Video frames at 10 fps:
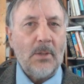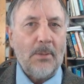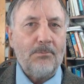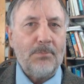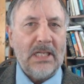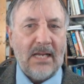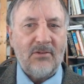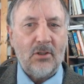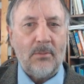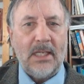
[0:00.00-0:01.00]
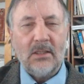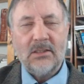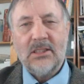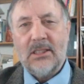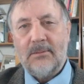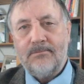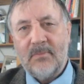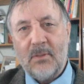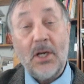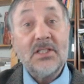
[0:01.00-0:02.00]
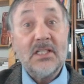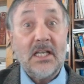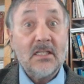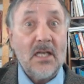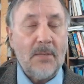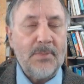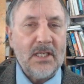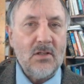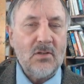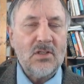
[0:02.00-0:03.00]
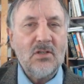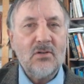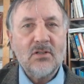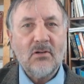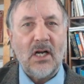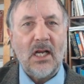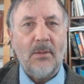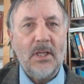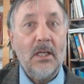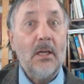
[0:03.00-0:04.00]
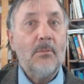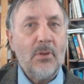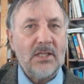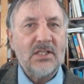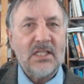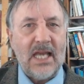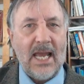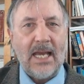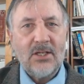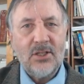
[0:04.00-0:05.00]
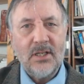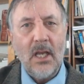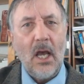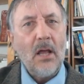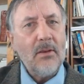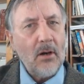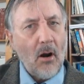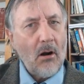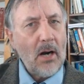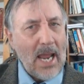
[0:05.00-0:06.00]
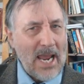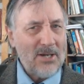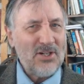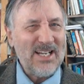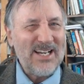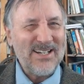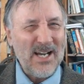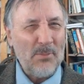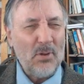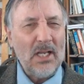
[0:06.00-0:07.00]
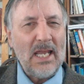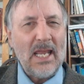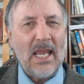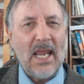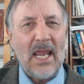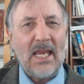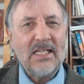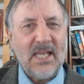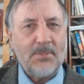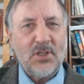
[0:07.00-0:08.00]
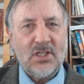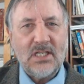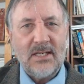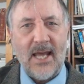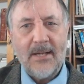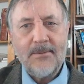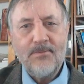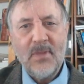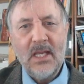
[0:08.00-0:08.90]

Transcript: all my palaver about the present tense not being used to describe present action, there are actually a couple exceptions to that,